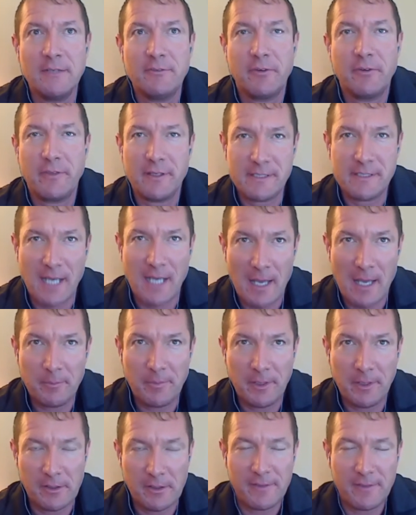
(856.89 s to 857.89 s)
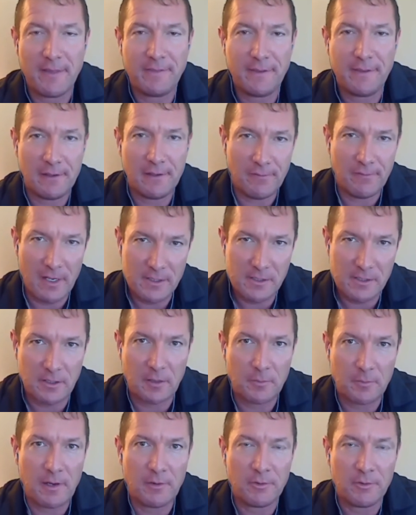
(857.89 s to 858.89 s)
for the time period that the investor
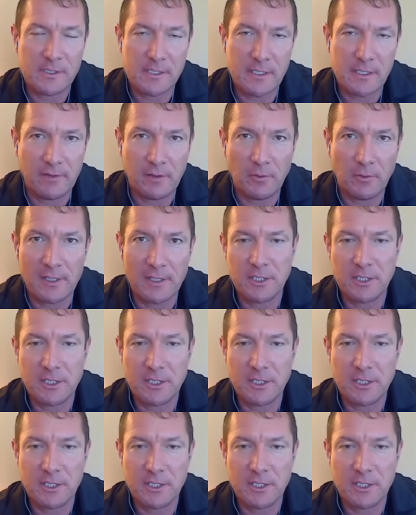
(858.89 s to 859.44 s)
had been receiving rent